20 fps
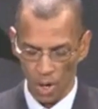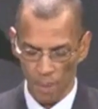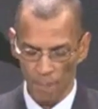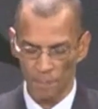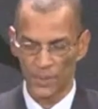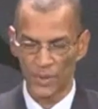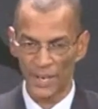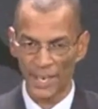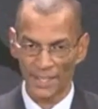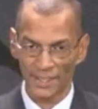
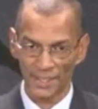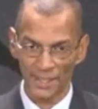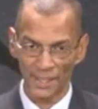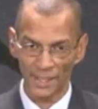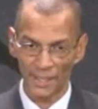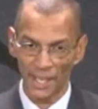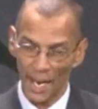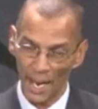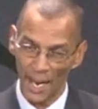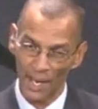Brexit,
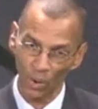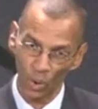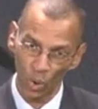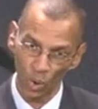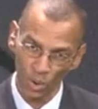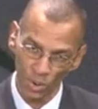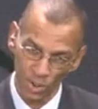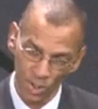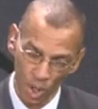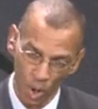and
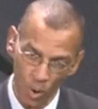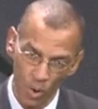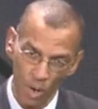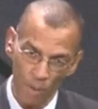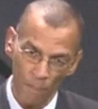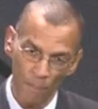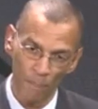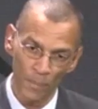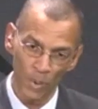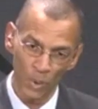also
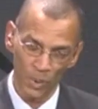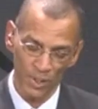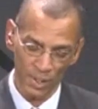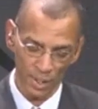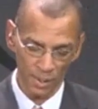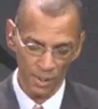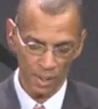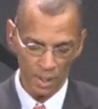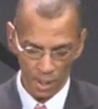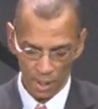
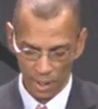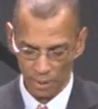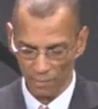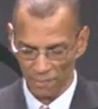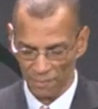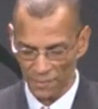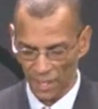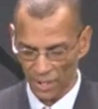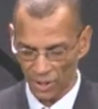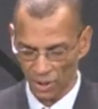muted
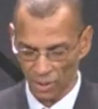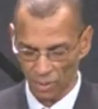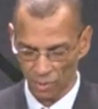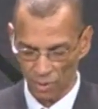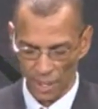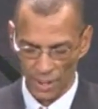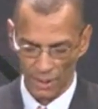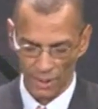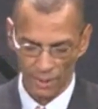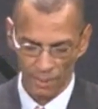inflation
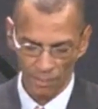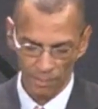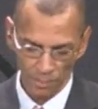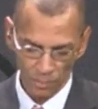rates.